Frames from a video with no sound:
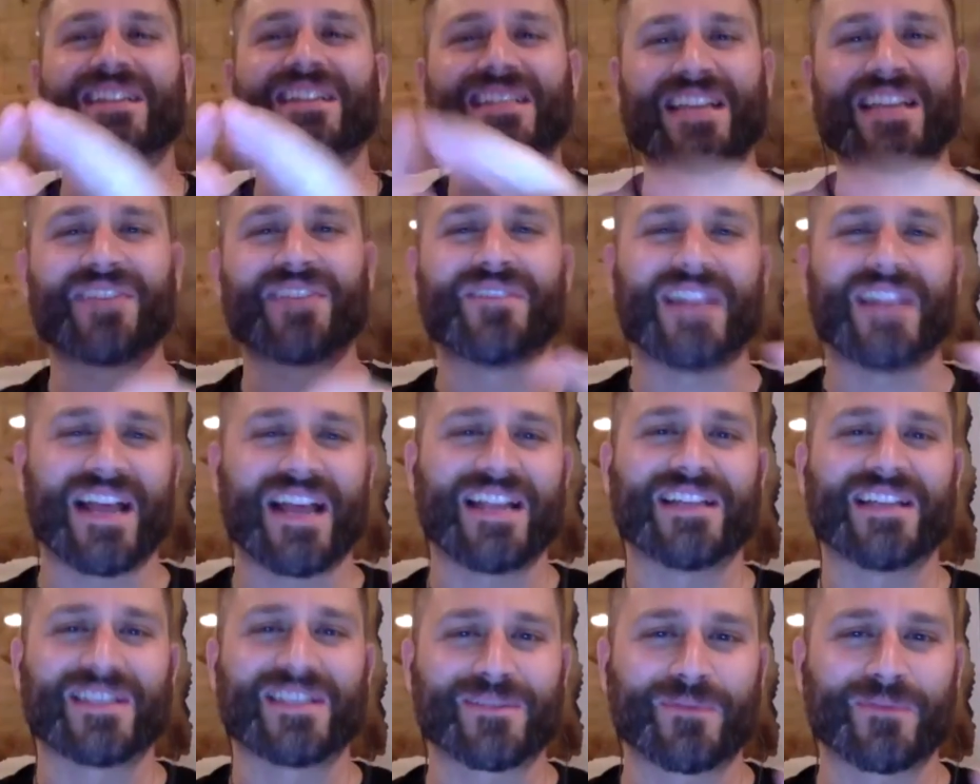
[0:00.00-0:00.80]
a david
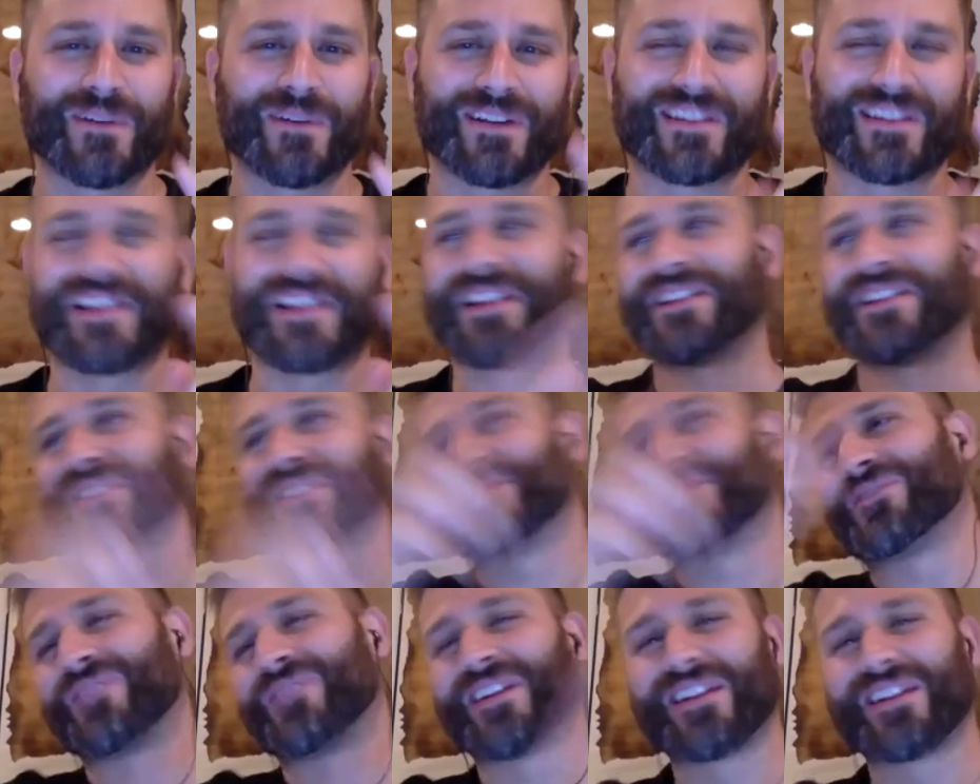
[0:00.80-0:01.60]
eddings book then it
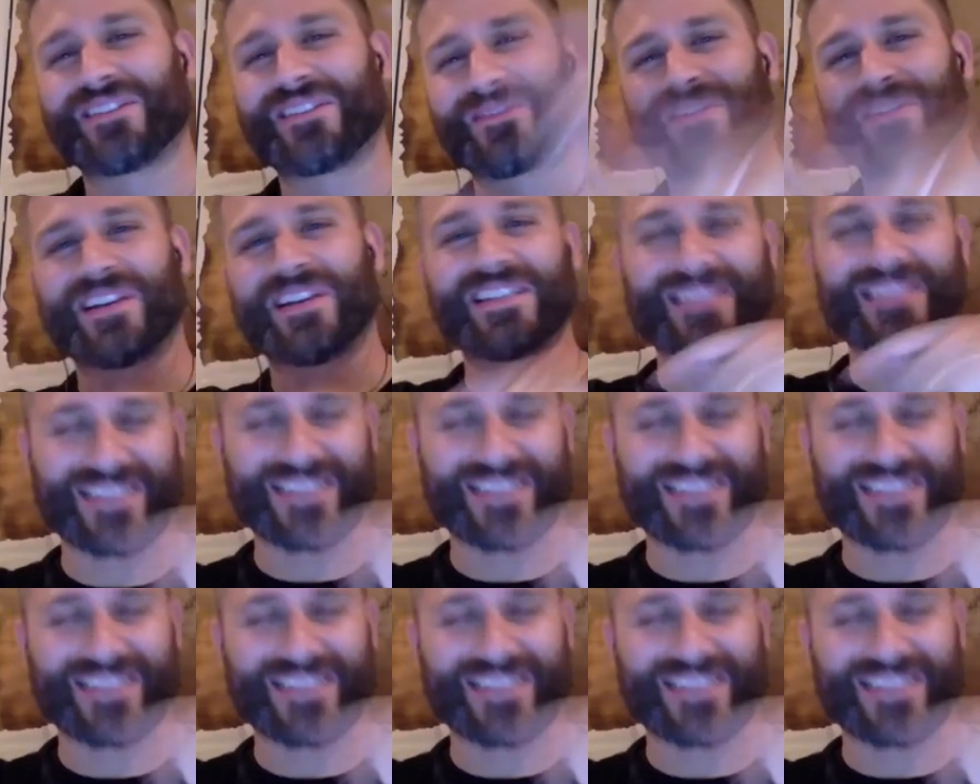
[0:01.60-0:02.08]
just finds ways